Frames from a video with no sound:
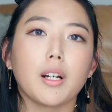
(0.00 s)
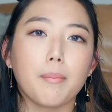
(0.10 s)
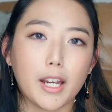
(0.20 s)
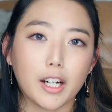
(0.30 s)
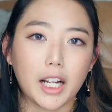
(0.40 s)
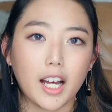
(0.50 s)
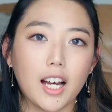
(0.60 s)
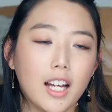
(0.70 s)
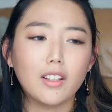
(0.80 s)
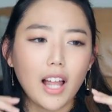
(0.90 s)

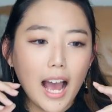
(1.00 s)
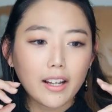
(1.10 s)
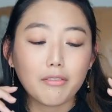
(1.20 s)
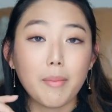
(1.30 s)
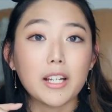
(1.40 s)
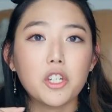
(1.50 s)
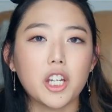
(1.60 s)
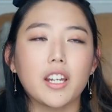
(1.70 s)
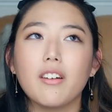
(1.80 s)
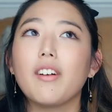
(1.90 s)
America, the lack of
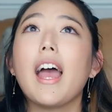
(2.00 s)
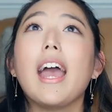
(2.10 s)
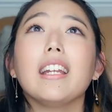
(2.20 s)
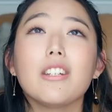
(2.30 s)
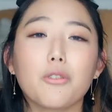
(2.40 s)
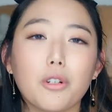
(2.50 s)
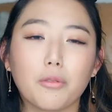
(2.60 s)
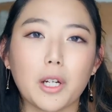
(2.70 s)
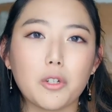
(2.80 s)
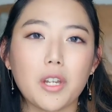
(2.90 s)
mention of any sort of
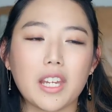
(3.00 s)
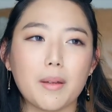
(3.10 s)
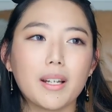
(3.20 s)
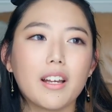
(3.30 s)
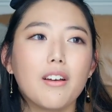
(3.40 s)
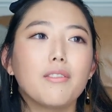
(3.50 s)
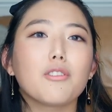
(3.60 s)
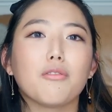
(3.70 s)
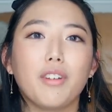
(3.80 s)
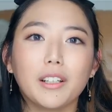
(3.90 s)
racial dynamic
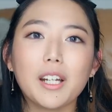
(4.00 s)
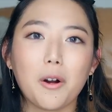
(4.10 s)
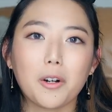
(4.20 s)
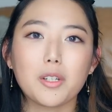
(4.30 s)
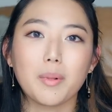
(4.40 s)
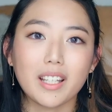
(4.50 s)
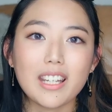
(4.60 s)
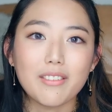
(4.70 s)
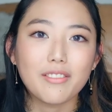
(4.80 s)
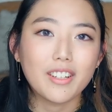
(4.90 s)
feels very hard to
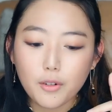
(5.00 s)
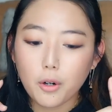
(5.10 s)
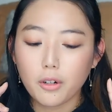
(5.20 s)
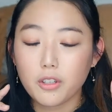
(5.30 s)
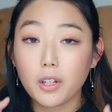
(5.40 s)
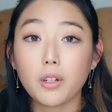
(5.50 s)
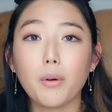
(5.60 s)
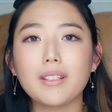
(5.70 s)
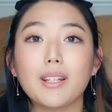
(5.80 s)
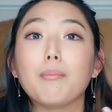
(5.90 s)
believe. Of course, you can
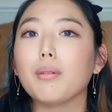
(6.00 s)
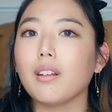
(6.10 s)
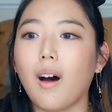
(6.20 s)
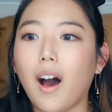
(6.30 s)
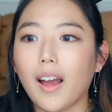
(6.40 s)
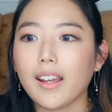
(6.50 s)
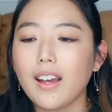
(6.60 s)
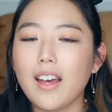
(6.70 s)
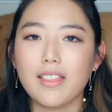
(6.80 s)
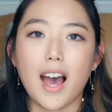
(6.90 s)
always imply
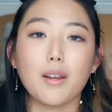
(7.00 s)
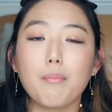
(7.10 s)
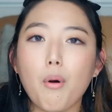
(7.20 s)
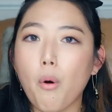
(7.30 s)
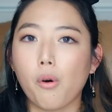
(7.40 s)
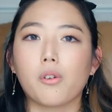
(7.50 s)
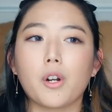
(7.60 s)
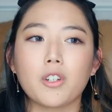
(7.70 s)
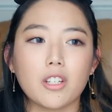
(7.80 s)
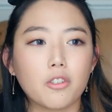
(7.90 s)
that
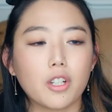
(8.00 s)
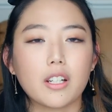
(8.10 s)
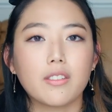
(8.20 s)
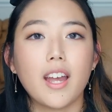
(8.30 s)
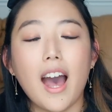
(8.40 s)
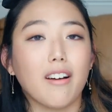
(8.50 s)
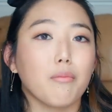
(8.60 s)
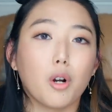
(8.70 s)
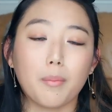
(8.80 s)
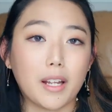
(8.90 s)
poorer districts have
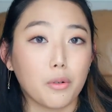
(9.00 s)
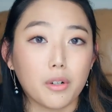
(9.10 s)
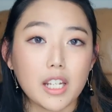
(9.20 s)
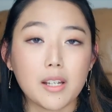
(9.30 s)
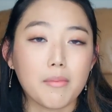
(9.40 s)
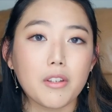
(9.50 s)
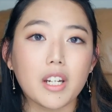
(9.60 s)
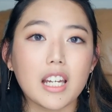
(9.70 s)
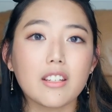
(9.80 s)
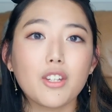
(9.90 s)
more minority
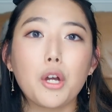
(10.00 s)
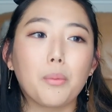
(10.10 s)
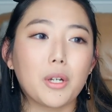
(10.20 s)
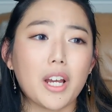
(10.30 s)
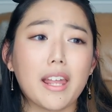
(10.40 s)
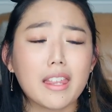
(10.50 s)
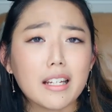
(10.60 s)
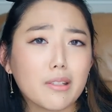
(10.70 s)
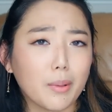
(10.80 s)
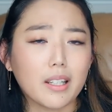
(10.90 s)
communities, which I think
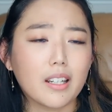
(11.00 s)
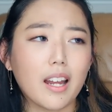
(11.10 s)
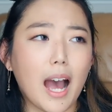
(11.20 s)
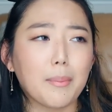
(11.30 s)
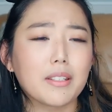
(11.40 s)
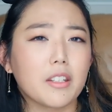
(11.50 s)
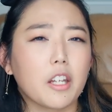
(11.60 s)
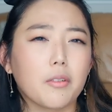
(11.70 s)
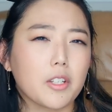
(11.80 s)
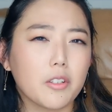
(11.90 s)
is what happens in
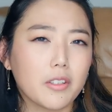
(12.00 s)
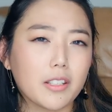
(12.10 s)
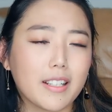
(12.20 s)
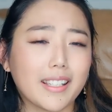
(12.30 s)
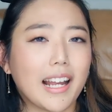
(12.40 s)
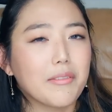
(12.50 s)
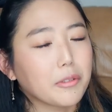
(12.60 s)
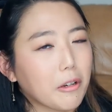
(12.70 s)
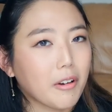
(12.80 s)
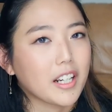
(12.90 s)
the original series. I haven't
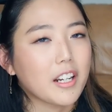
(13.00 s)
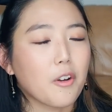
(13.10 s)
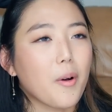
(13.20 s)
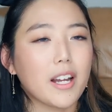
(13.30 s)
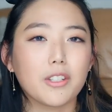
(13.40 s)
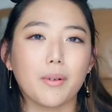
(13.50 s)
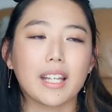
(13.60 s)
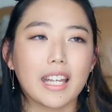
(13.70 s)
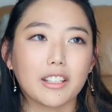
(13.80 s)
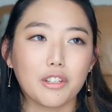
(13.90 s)
reread it in a while, so I
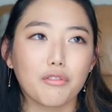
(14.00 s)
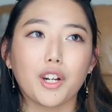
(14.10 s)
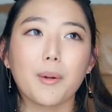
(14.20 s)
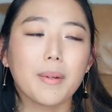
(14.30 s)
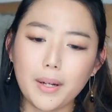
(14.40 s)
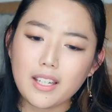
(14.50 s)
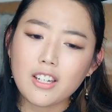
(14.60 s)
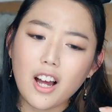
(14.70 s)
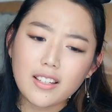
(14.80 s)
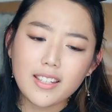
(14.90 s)
can't confirm. But
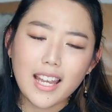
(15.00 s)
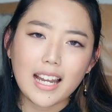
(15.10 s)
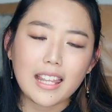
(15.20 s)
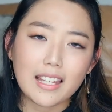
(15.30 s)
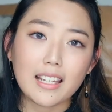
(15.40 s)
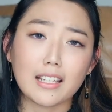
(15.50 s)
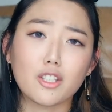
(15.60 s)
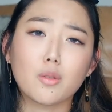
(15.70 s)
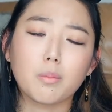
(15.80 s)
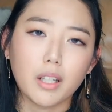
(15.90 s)
to not say anything
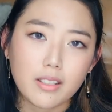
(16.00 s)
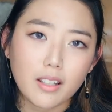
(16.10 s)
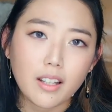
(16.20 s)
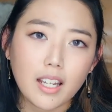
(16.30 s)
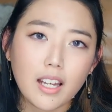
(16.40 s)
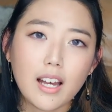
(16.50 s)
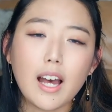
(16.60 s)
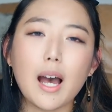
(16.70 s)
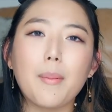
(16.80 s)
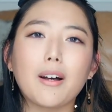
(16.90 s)
explicitly
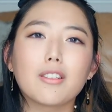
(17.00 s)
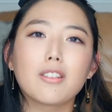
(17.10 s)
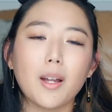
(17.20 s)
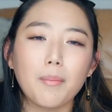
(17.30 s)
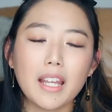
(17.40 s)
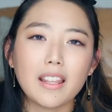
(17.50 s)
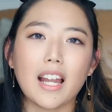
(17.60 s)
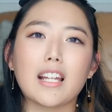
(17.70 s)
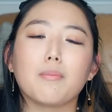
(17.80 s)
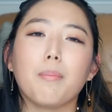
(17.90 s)
about something
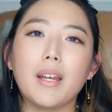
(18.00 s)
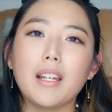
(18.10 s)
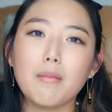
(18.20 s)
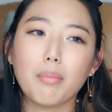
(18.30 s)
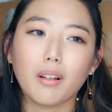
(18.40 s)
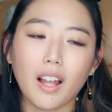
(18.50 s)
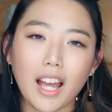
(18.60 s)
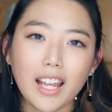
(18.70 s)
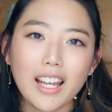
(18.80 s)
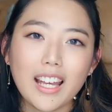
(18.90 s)
that has been in
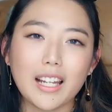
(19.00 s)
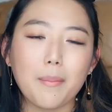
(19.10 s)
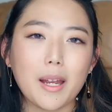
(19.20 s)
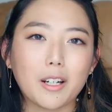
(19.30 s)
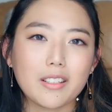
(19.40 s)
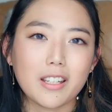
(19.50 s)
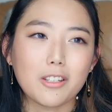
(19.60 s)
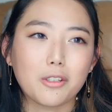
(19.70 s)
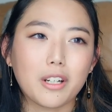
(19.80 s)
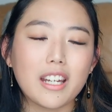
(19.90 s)
play in America's
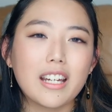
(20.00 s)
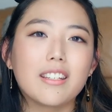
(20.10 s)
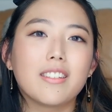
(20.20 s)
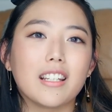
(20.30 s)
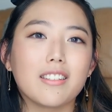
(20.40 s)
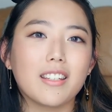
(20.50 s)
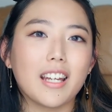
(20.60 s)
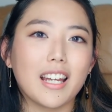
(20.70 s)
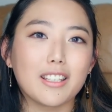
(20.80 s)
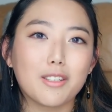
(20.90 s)
history since
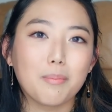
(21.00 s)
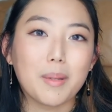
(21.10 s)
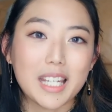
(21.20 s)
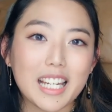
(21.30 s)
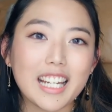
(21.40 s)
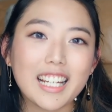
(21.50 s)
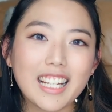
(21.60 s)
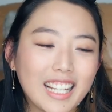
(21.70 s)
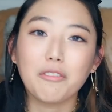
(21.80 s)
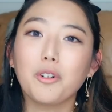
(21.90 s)
its beginning
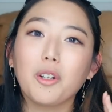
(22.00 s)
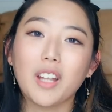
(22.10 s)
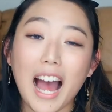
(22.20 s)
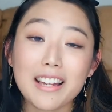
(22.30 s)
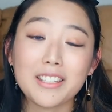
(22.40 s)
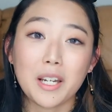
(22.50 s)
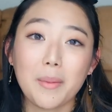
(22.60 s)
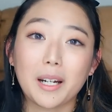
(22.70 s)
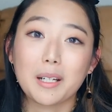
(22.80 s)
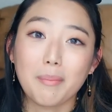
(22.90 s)
and will last in
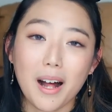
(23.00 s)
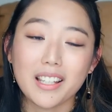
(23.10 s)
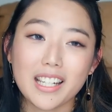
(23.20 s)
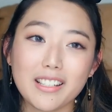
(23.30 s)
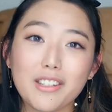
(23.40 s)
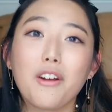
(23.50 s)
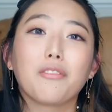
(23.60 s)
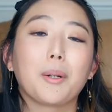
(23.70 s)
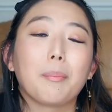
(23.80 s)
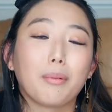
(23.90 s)
American politics
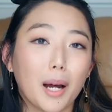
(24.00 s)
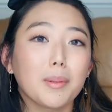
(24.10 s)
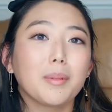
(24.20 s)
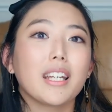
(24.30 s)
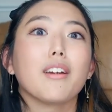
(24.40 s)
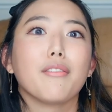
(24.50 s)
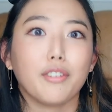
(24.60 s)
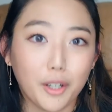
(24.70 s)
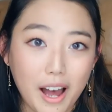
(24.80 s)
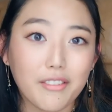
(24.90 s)
for probably
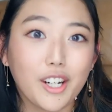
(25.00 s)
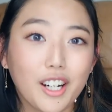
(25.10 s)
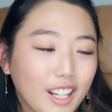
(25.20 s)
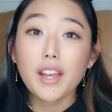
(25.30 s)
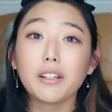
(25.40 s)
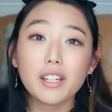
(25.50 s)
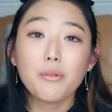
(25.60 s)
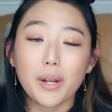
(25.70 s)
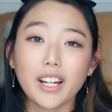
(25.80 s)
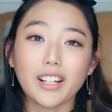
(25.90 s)
forever? Very
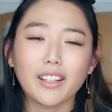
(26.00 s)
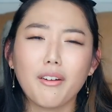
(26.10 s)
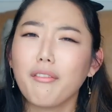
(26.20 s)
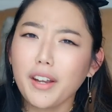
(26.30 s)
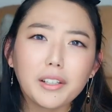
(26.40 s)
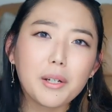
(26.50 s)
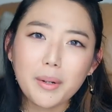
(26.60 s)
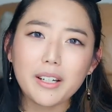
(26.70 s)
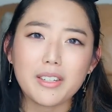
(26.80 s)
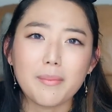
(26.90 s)
weird. Very
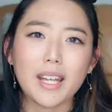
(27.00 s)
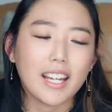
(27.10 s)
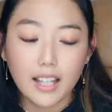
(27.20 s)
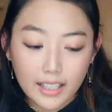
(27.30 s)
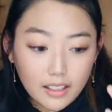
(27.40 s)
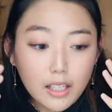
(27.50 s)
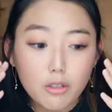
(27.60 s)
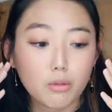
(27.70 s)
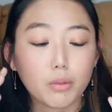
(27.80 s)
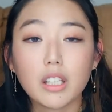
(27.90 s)
weird to me. Like, there
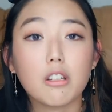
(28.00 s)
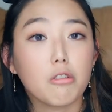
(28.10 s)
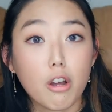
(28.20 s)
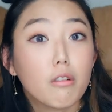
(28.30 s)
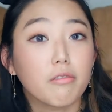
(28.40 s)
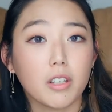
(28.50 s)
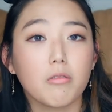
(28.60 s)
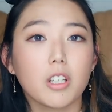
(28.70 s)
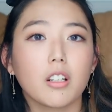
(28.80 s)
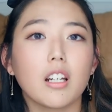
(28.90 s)
is really no
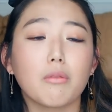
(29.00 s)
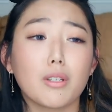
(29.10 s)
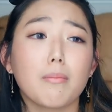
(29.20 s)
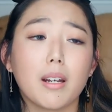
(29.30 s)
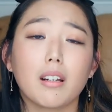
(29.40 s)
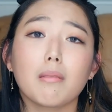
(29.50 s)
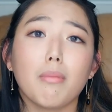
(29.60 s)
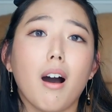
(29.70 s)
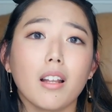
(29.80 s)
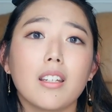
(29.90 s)
future in which American
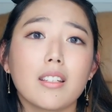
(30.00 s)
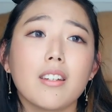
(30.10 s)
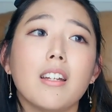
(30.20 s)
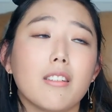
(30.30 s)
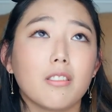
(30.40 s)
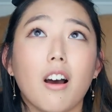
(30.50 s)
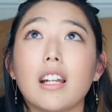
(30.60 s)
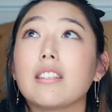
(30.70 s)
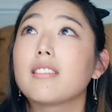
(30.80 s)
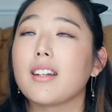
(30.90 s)
politics does not
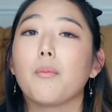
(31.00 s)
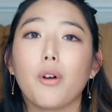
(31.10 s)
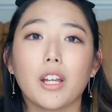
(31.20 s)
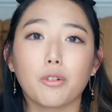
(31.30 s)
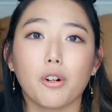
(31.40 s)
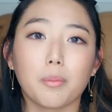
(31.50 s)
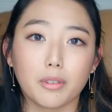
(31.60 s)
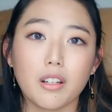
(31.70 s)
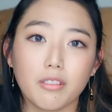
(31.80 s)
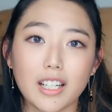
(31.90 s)
in some way
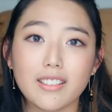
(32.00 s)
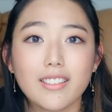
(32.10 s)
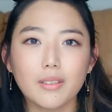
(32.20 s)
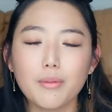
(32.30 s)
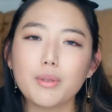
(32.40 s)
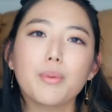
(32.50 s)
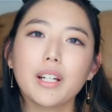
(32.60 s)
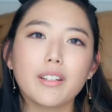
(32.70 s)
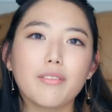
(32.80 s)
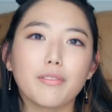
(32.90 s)
incorporate race. It was
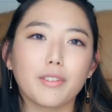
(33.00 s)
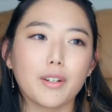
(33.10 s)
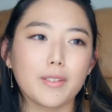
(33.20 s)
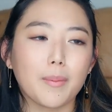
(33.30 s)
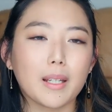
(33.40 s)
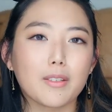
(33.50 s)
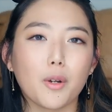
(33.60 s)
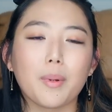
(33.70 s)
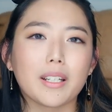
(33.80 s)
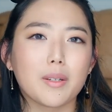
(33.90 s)
weird for something so
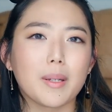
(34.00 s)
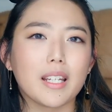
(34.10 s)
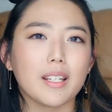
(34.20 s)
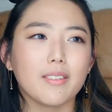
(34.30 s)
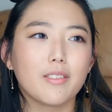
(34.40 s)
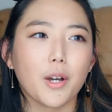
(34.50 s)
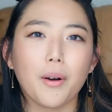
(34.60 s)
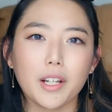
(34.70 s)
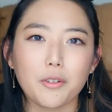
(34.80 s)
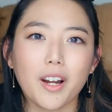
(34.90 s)
big to be so
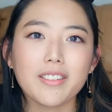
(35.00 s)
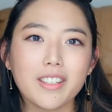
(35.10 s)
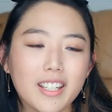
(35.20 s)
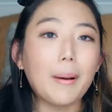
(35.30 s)
unaddressed.